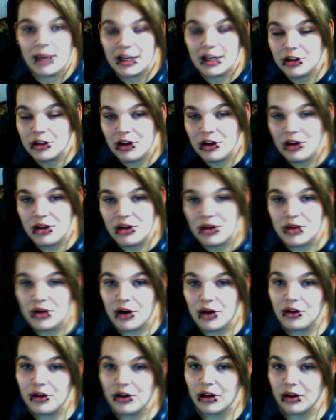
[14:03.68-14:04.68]
sure you know
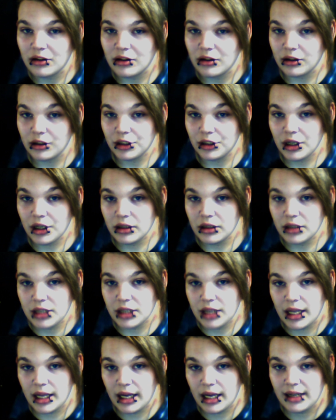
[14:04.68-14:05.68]
you're not allergic
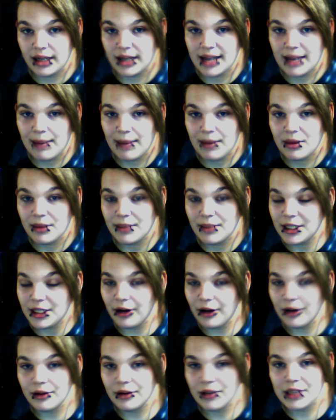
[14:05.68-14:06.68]
to any type of the
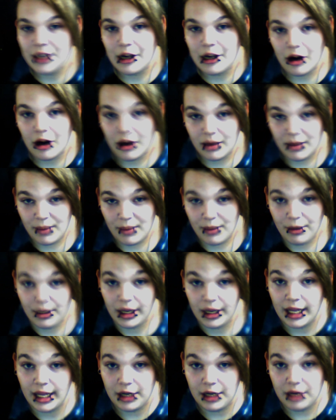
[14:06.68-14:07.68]
materials that you're going to be
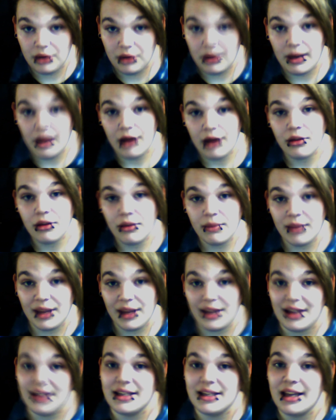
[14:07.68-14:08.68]
putting in your mouth,
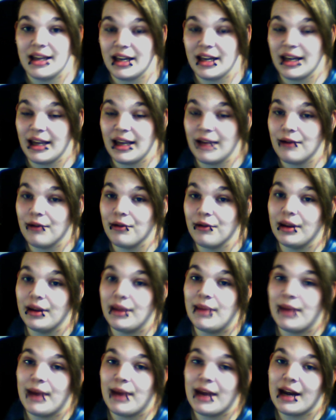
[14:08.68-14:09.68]
because it can get
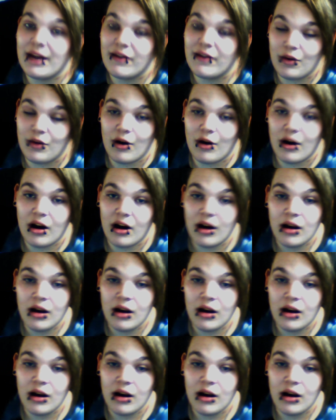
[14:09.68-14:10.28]
really bad if you are.